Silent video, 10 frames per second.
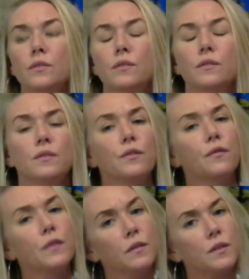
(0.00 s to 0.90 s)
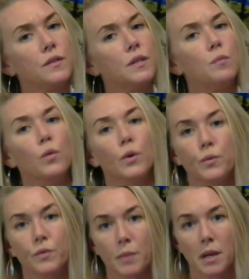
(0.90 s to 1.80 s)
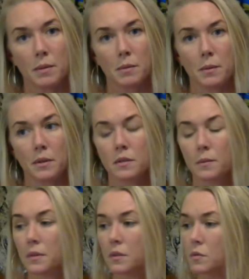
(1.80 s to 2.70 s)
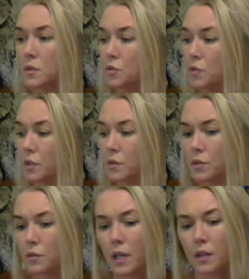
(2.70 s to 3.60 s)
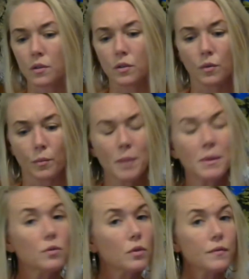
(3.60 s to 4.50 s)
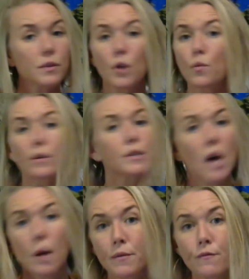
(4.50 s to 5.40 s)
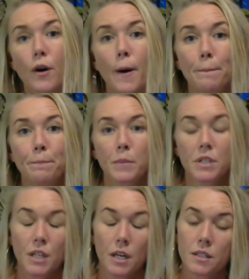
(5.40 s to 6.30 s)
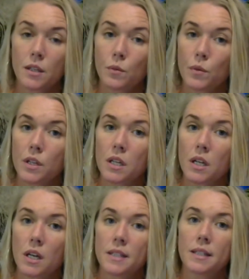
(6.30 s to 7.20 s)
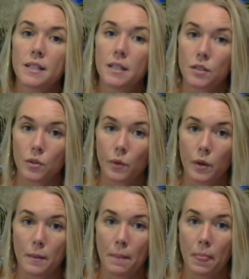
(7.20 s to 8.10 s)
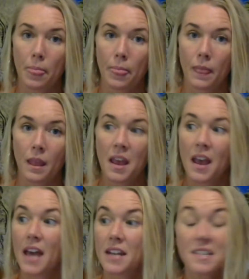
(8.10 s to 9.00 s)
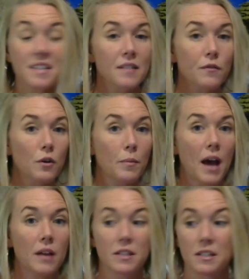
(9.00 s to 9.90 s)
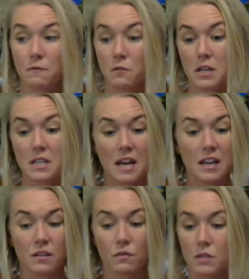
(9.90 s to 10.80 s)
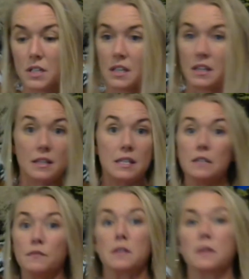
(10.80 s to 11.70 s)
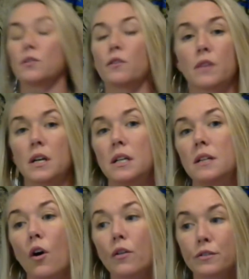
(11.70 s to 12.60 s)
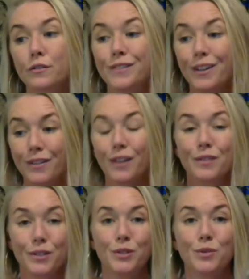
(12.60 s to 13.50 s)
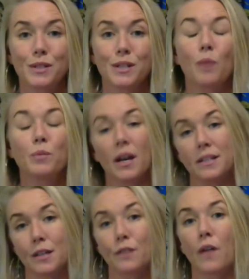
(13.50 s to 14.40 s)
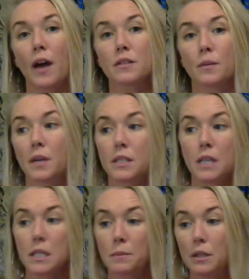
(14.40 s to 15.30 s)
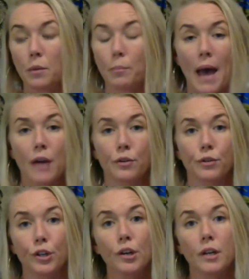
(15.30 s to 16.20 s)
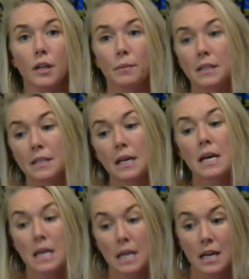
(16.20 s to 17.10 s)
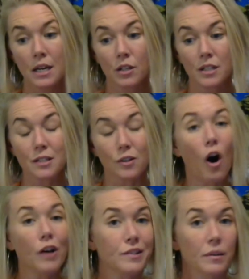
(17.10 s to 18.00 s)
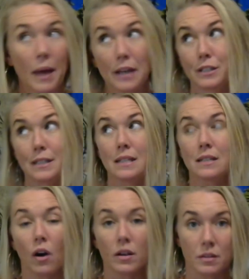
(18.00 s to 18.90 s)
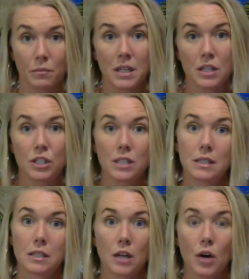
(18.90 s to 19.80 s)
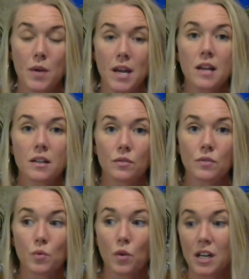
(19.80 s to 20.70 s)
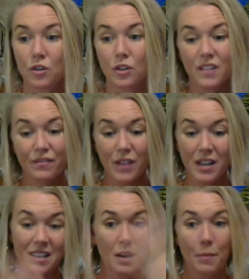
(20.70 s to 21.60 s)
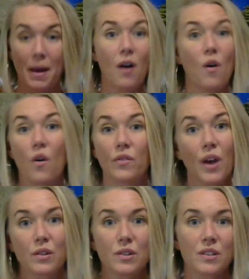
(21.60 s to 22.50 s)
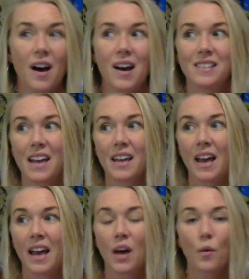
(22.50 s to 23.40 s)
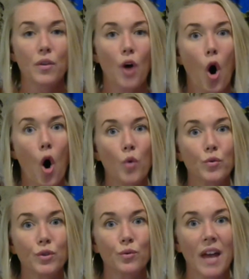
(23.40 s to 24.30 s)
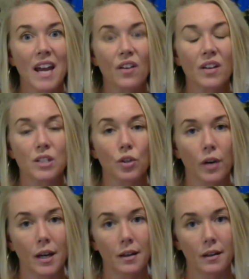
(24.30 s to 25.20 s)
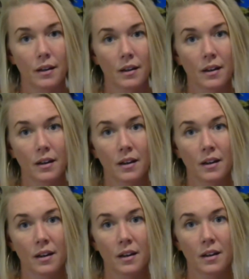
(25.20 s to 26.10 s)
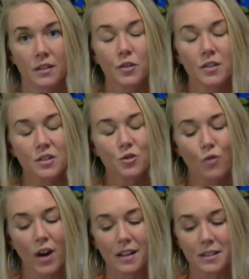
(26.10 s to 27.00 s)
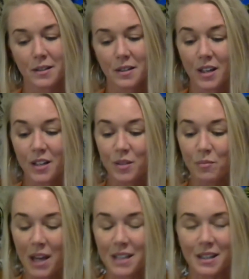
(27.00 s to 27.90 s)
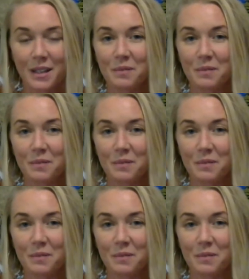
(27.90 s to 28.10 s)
you're feeling these deep wounds, maybe it's something's really triggered you lately, or maybe you don't even know where it's coming from, but you got to sit with it to get to it. And this isn't for any negative reason. These feelings aren't for any, all they're there to do is to help you identify something. It doesn't mean they're bad or good. It means this is awesome. Actually, it is awesome because you get to go in, do this work, and you're going to fucking come out on the other side like with a whole new layer integrated. So this is great. It's amazing.